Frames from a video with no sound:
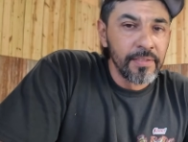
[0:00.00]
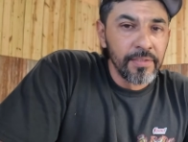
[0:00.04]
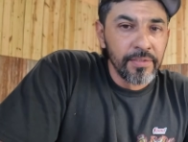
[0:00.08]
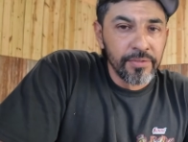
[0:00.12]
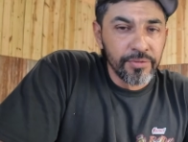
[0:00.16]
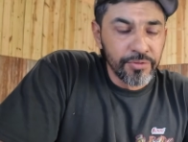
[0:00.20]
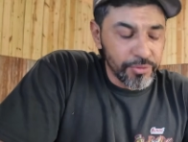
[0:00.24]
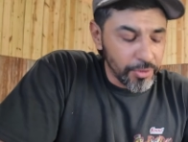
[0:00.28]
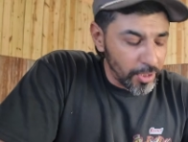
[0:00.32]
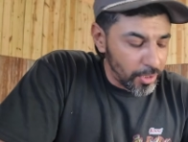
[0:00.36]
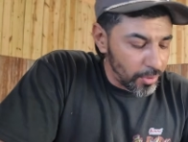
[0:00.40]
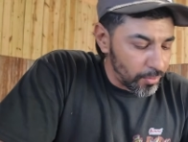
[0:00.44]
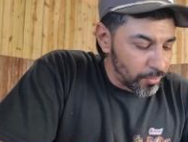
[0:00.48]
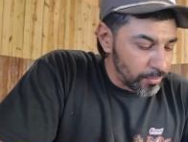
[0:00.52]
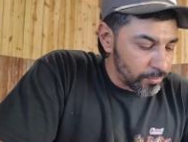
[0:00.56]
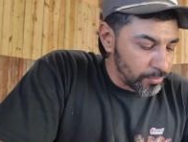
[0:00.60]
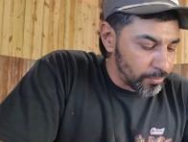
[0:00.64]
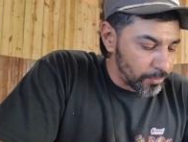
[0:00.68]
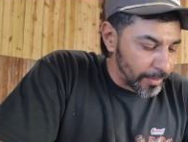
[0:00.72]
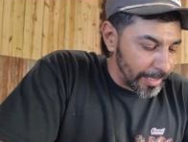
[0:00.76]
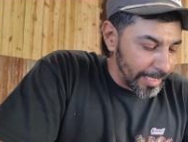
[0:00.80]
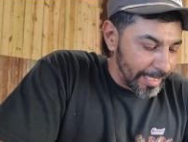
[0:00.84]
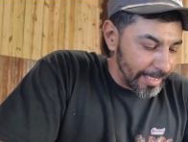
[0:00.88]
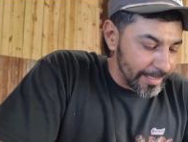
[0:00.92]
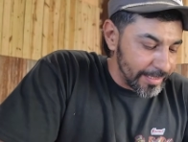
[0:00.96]
So
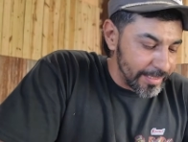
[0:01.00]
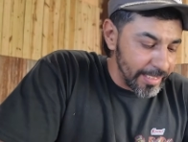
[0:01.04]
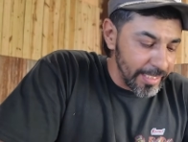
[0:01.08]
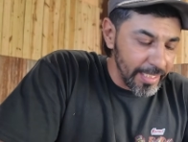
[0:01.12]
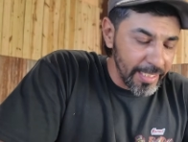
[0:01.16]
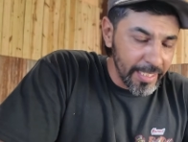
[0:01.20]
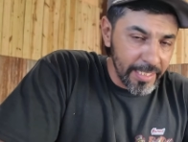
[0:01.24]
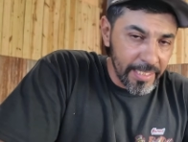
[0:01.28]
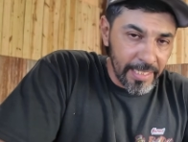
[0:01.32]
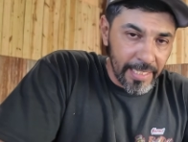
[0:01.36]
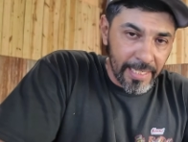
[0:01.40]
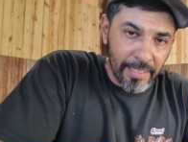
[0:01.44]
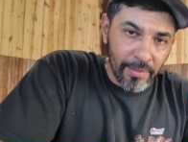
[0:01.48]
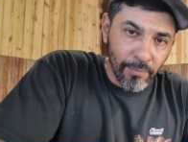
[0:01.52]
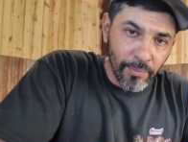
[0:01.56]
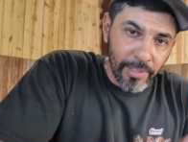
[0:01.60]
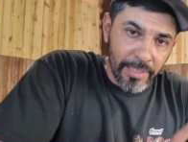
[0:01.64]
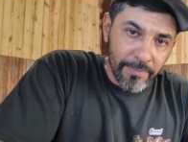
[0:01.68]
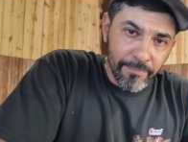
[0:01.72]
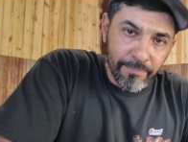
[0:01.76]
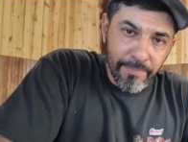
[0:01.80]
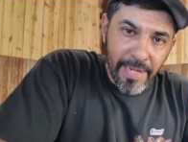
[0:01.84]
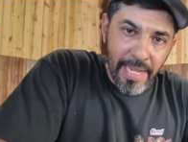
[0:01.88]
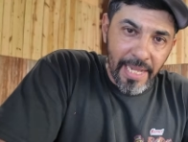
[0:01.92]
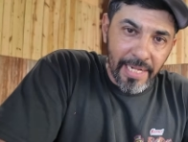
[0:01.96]
what I did, I
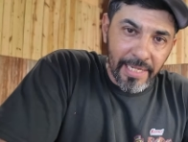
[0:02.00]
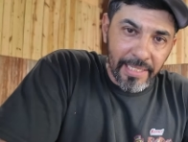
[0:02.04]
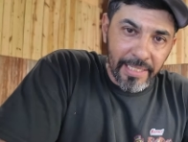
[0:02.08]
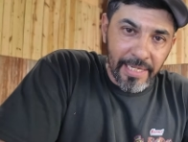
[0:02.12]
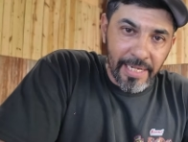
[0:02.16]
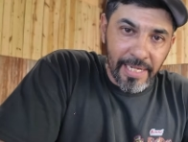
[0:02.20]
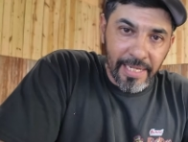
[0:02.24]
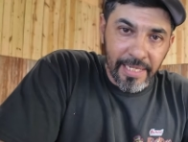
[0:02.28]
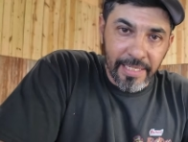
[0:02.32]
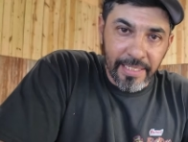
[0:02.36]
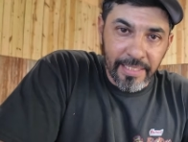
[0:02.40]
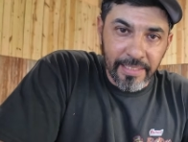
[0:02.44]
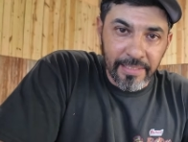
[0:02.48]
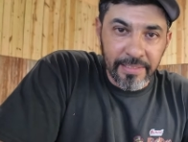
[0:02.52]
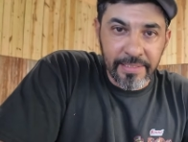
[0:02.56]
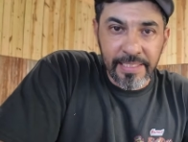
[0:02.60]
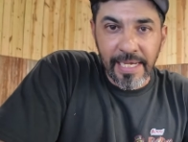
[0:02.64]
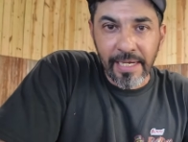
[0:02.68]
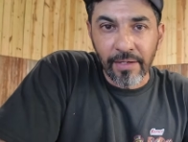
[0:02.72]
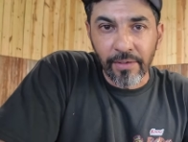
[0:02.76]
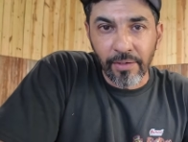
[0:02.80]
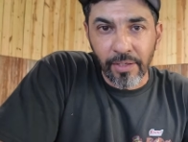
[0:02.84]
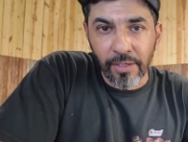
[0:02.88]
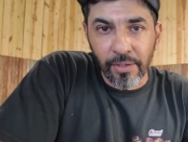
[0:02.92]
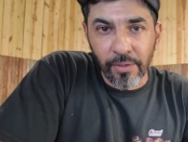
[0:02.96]
went back and I
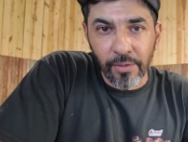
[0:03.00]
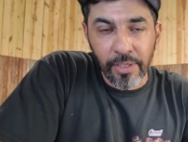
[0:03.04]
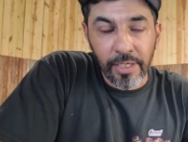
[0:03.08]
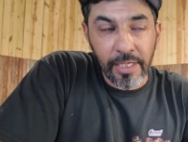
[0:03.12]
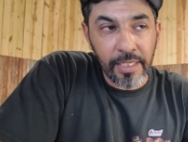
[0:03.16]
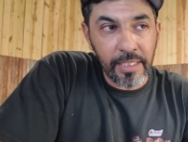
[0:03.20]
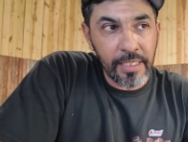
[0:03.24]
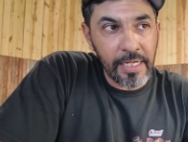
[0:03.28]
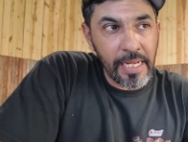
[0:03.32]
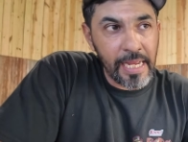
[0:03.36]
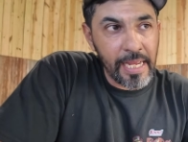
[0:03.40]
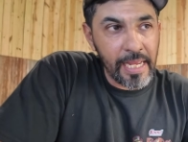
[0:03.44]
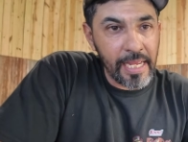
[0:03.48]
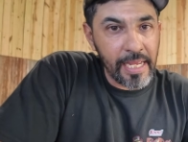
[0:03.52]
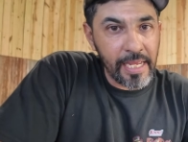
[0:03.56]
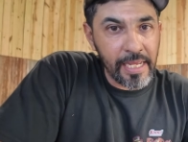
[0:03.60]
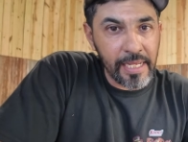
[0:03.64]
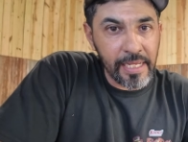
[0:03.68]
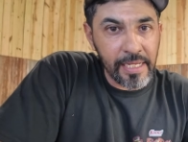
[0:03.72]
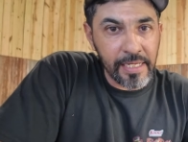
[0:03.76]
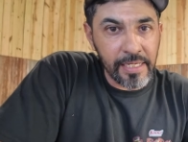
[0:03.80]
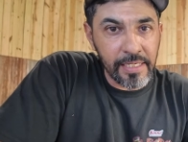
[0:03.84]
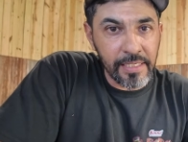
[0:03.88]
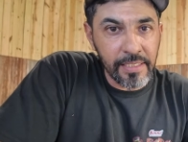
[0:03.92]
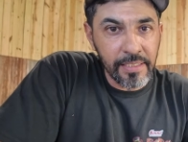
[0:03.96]
downloaded
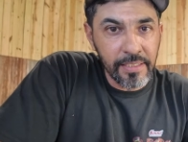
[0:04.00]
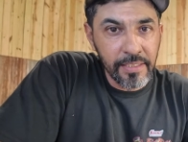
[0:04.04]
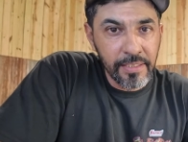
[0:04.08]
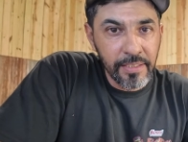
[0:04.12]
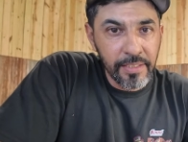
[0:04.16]
a